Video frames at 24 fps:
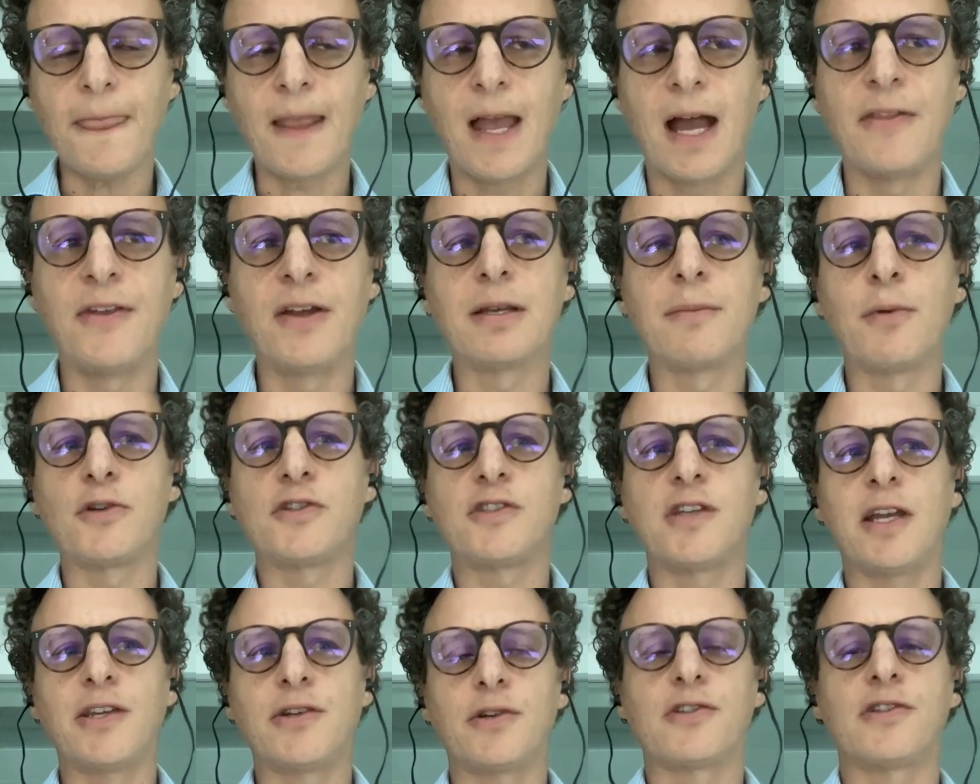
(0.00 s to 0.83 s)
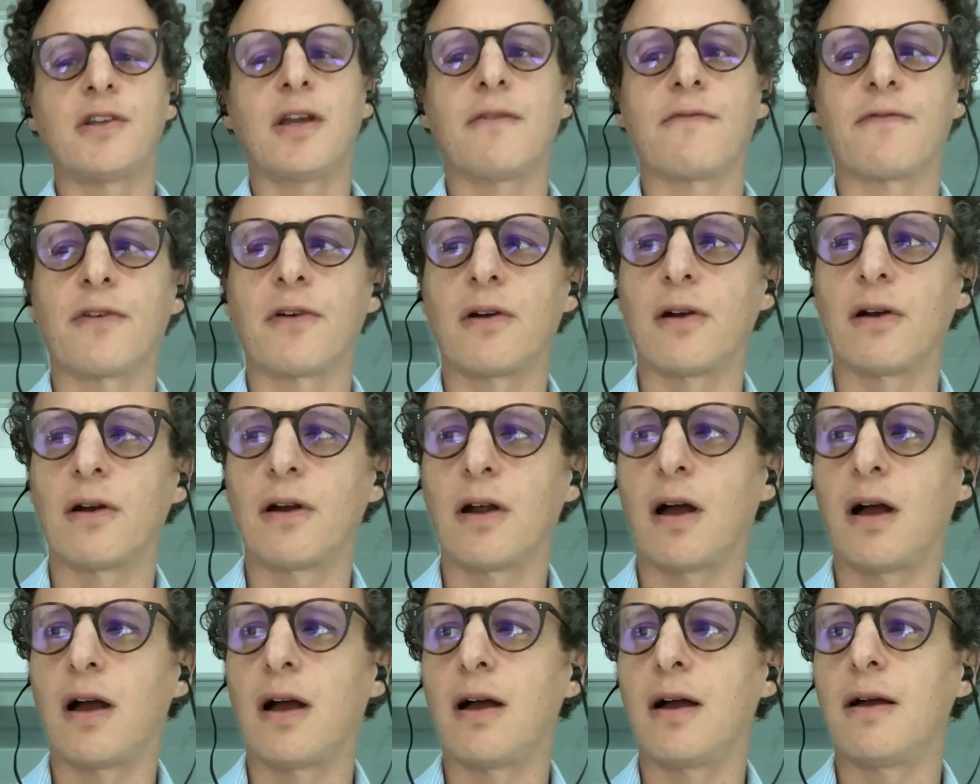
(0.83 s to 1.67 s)
I think the most dangerous thing
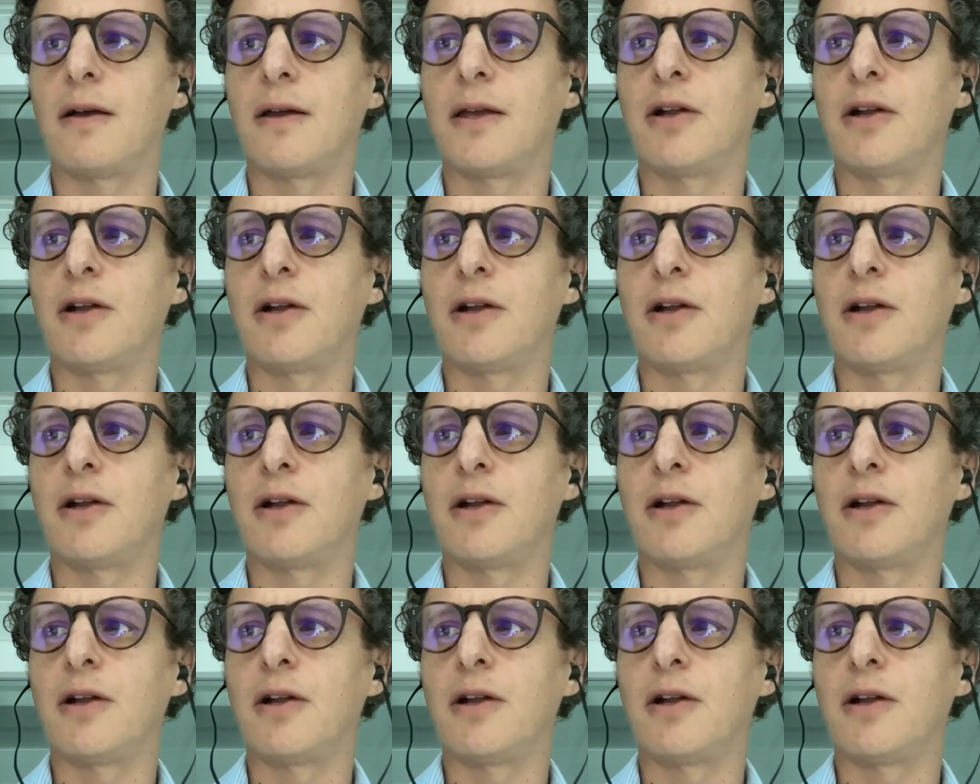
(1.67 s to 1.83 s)
for uh,